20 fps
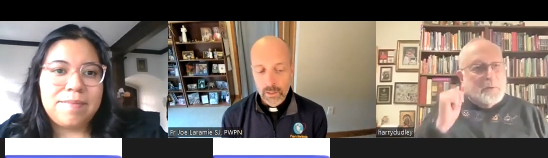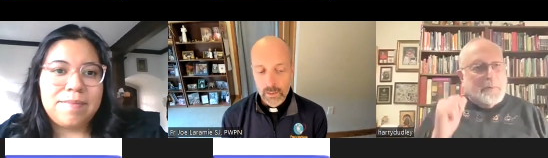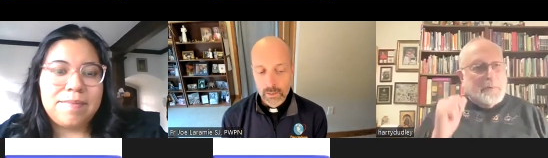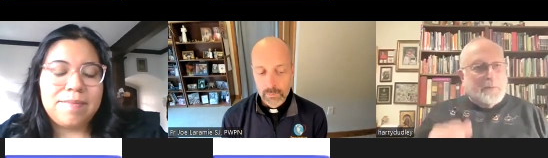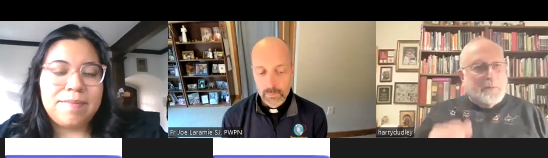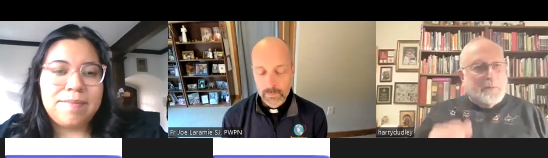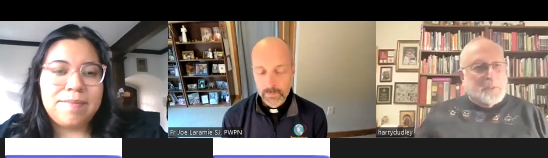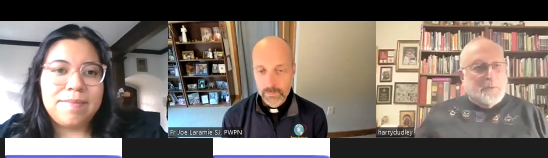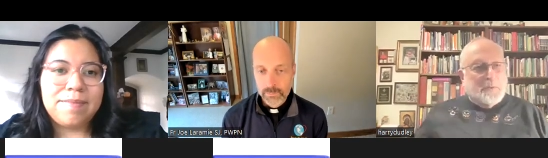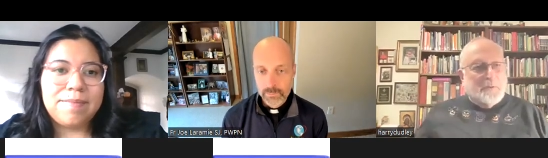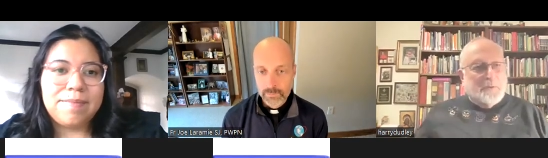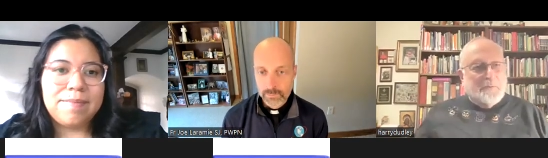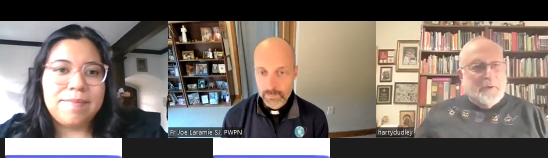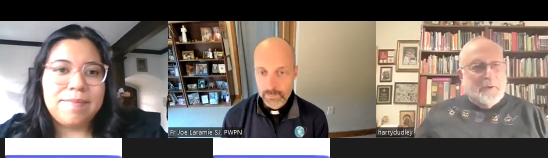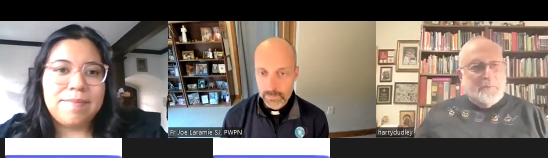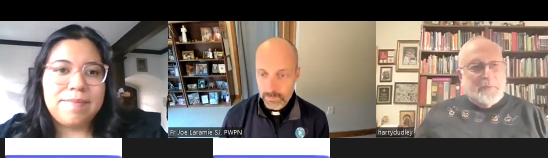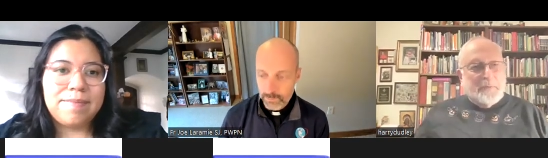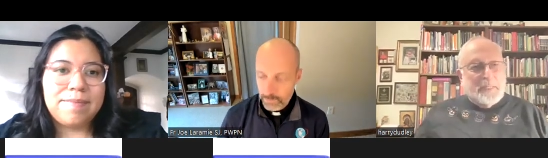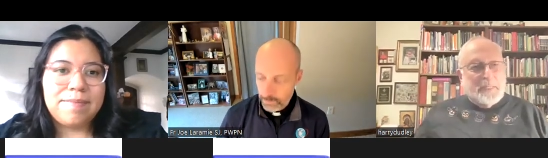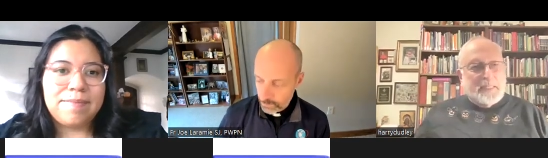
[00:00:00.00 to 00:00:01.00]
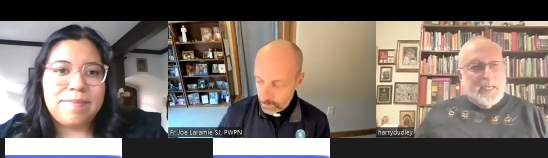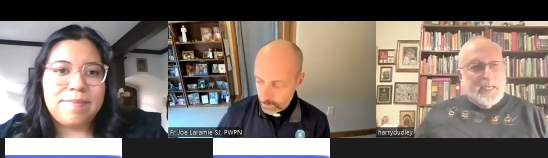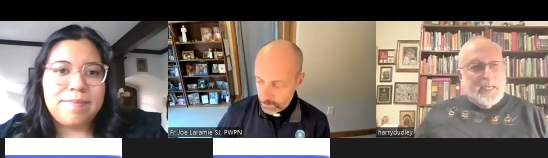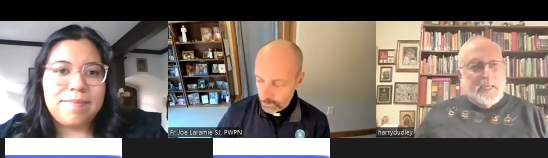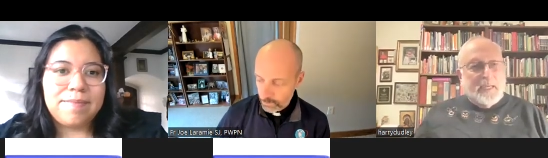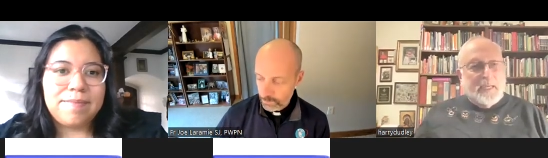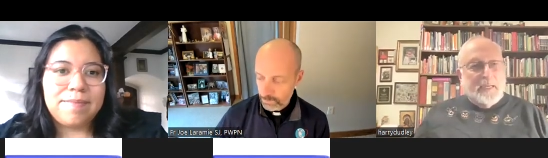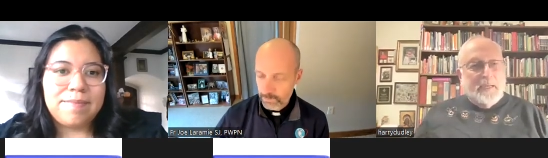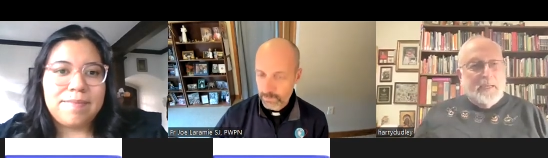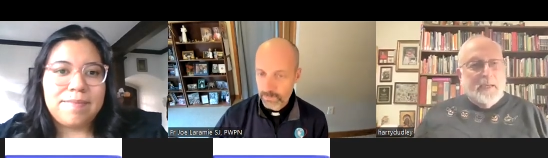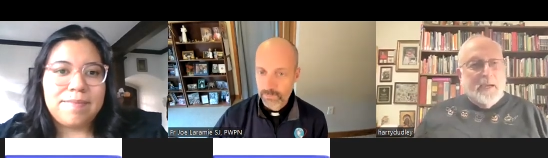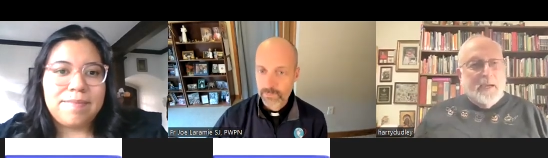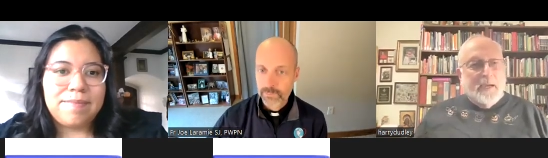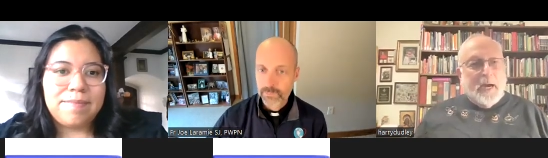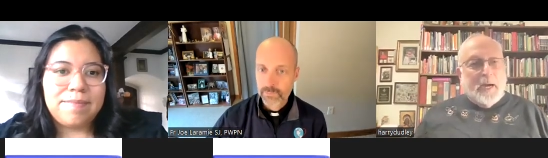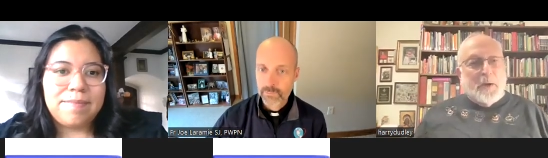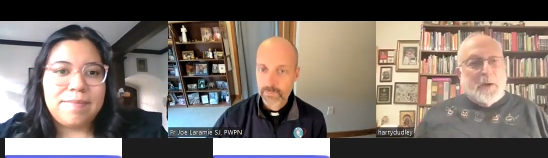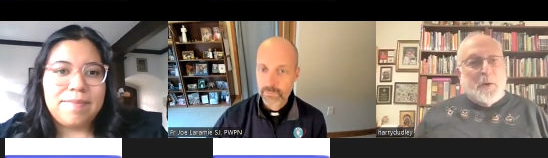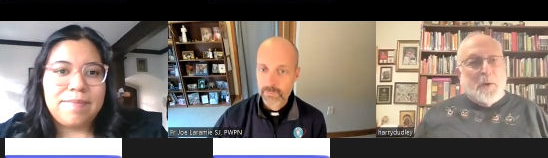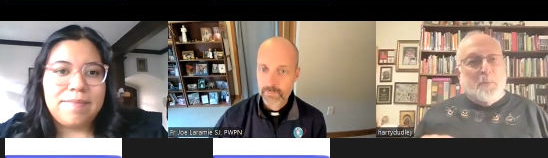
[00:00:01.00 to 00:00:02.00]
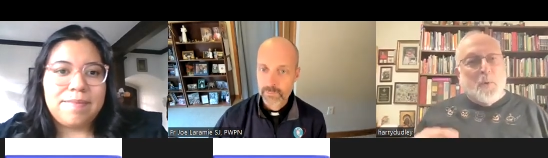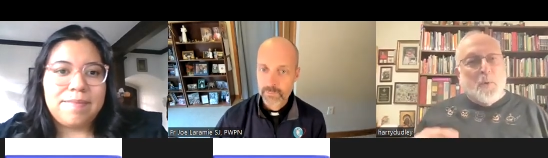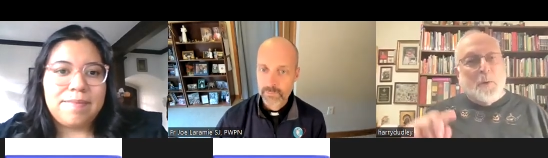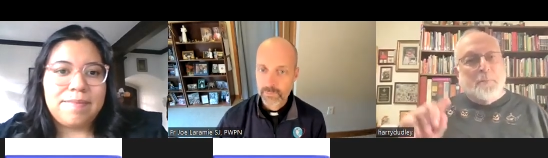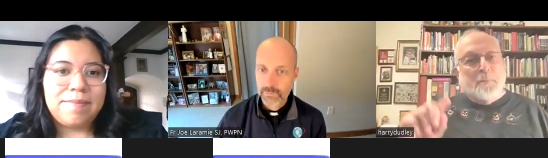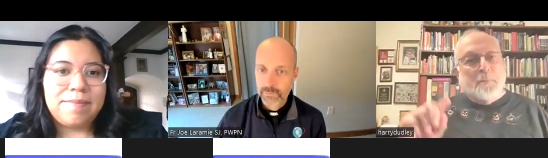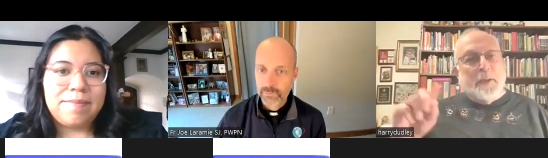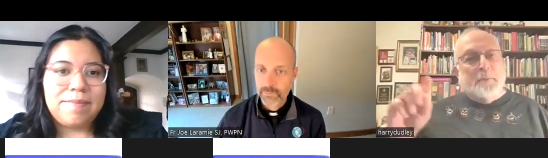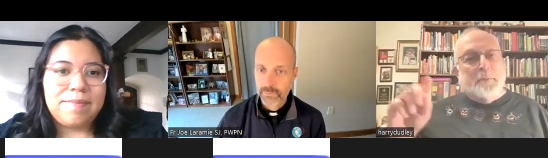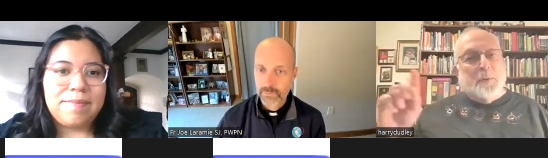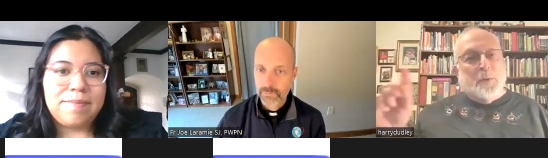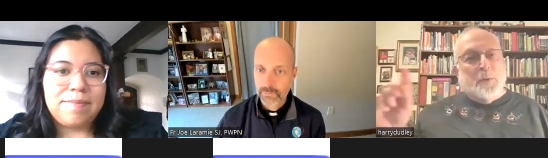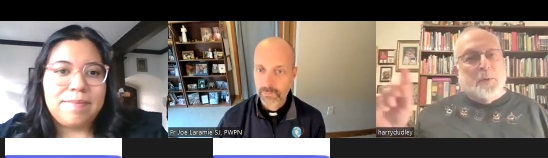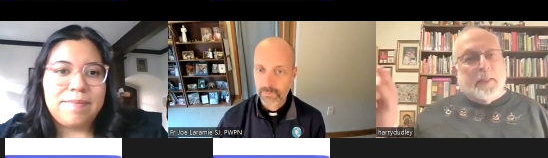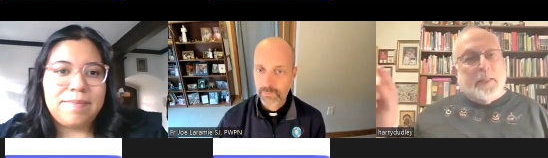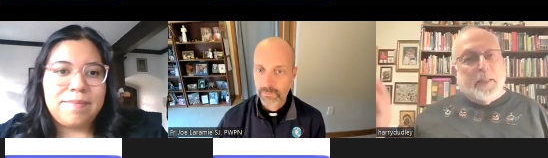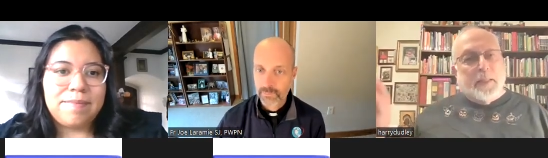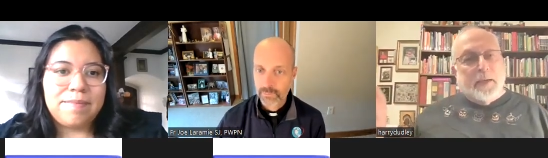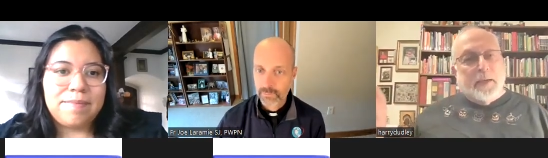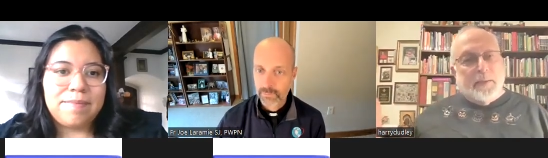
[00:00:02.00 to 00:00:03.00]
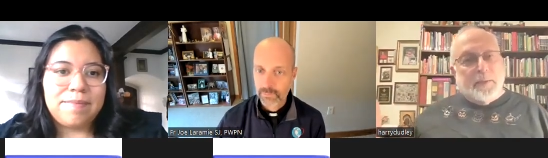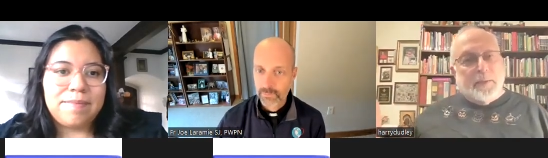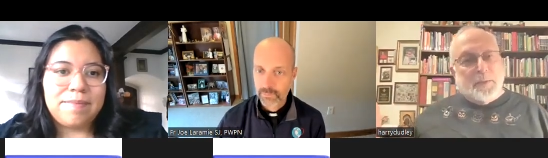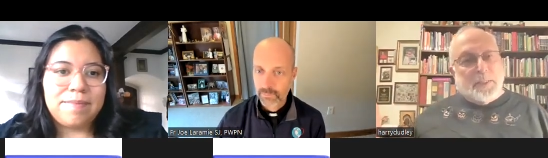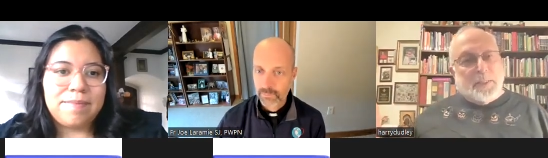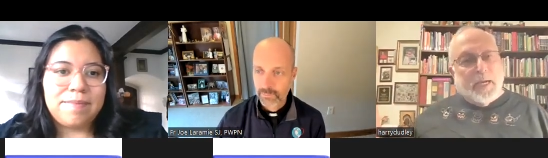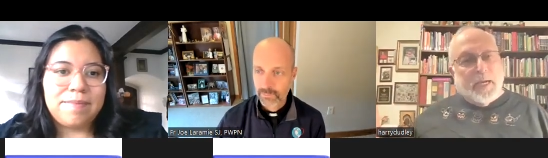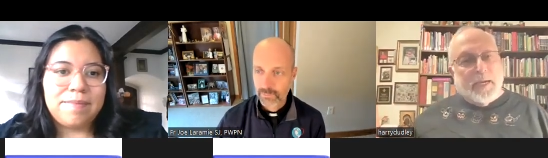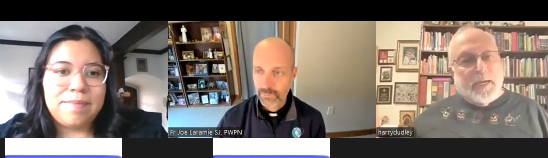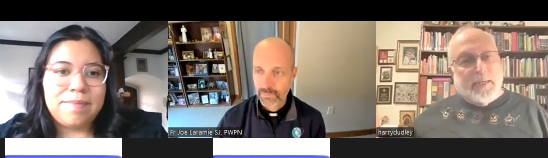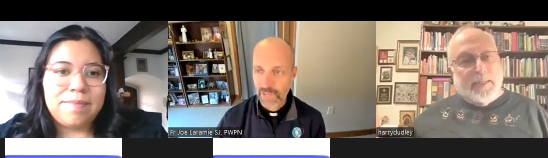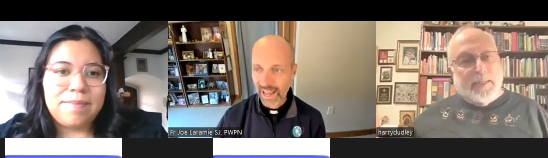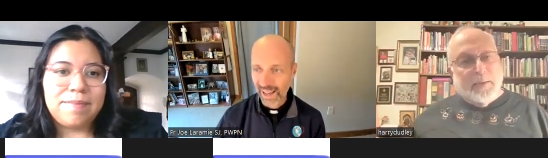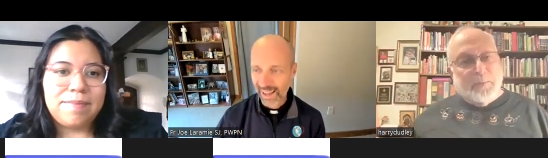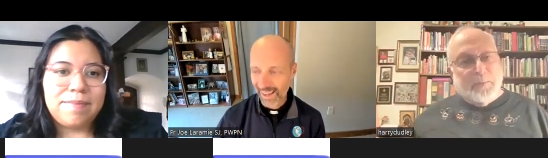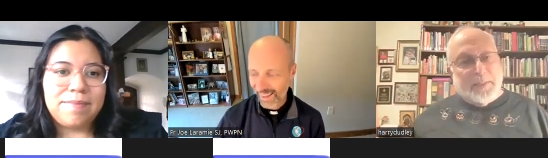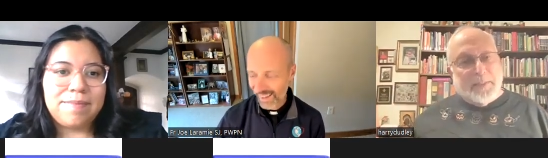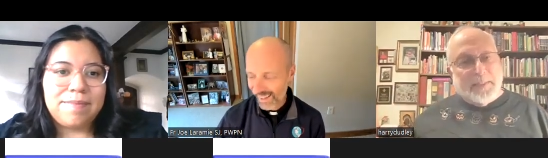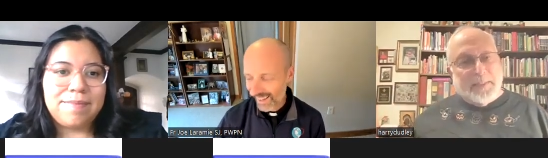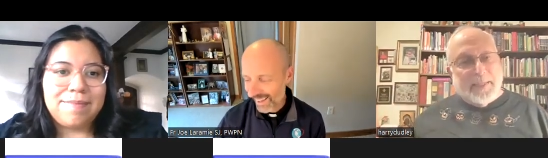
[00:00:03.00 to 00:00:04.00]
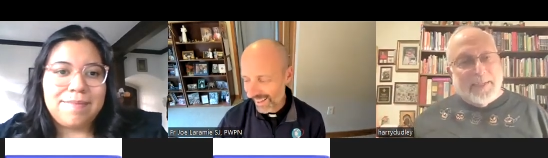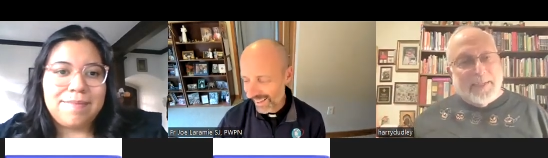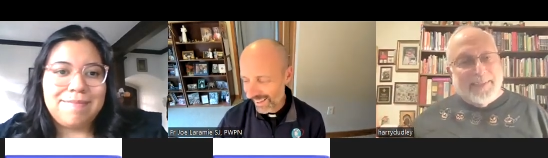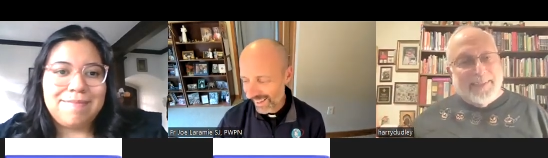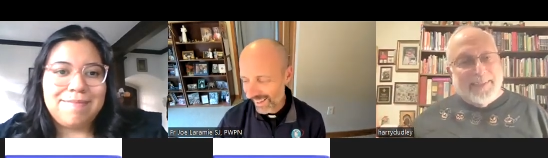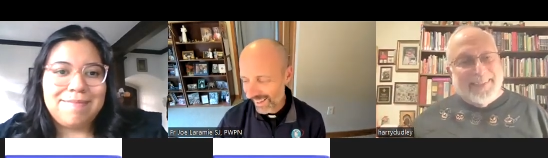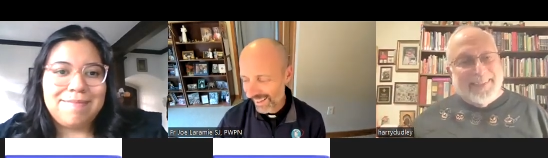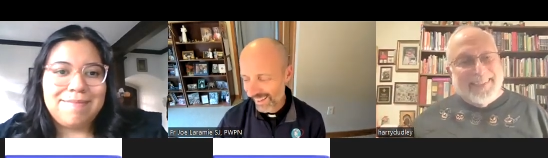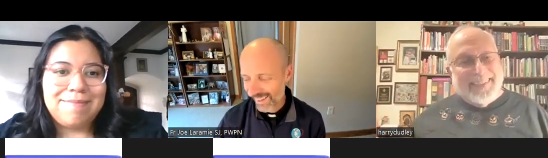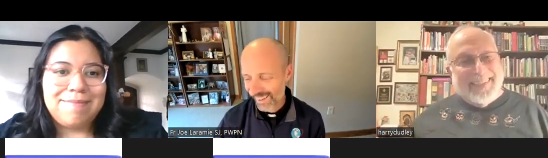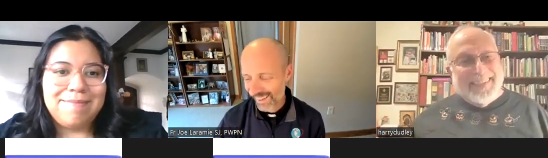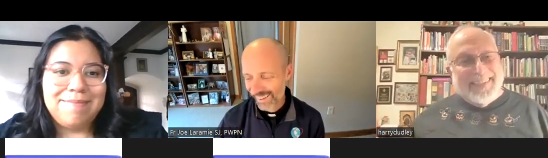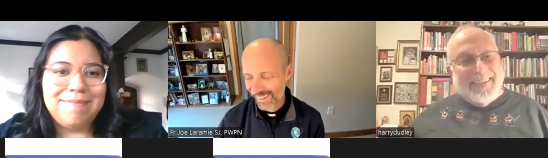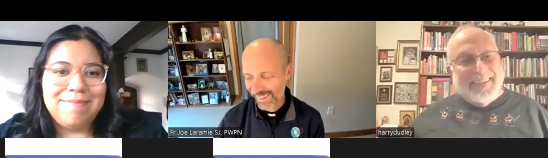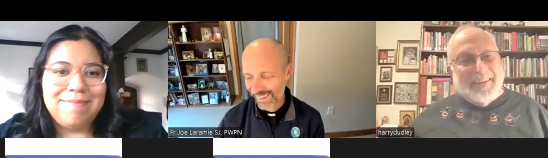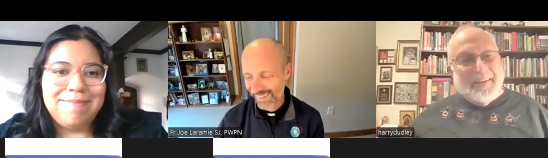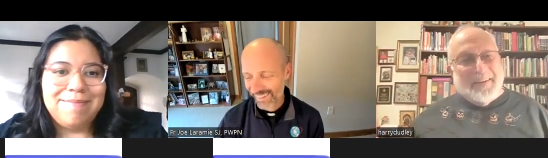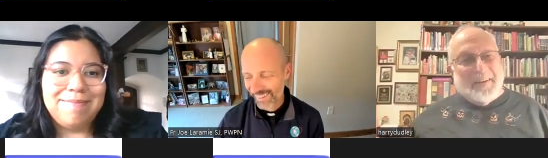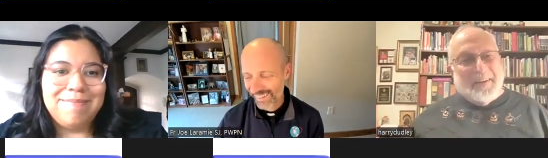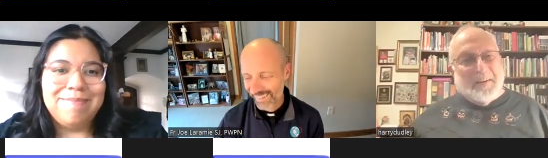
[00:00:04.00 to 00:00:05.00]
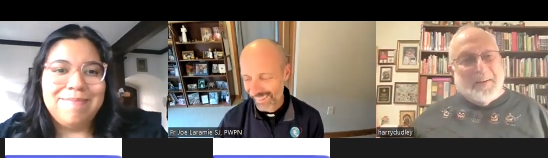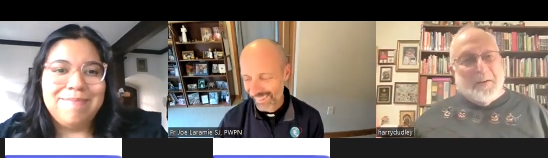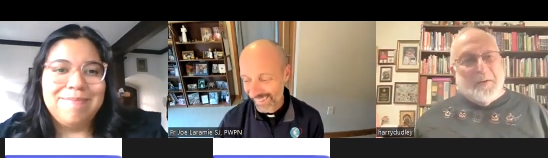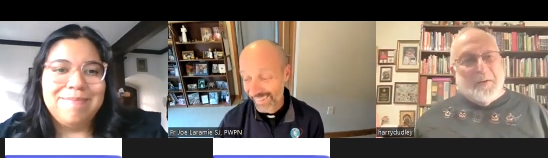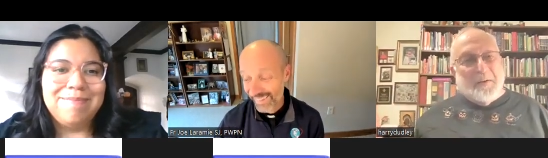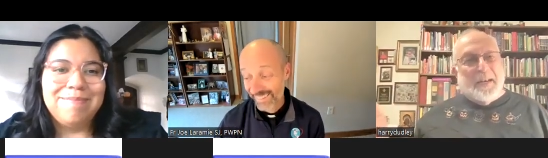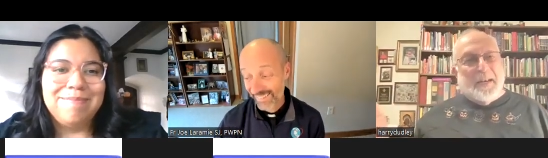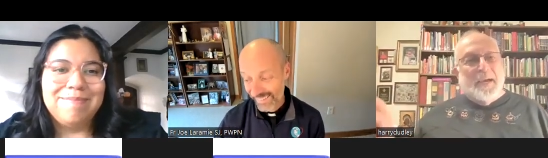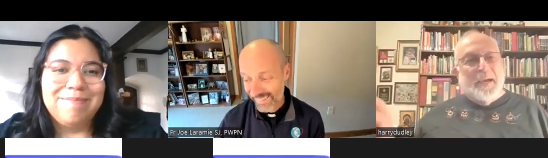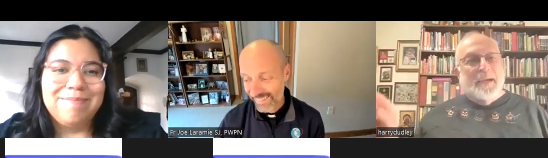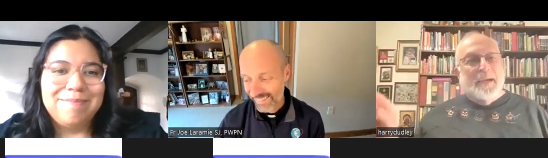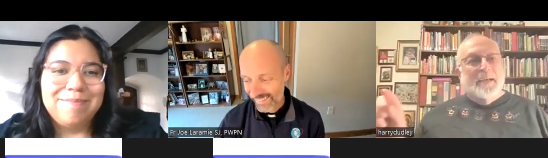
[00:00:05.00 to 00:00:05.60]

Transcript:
Speaker 1: members of the family saying, I know more people on the other side, they would say, you know, and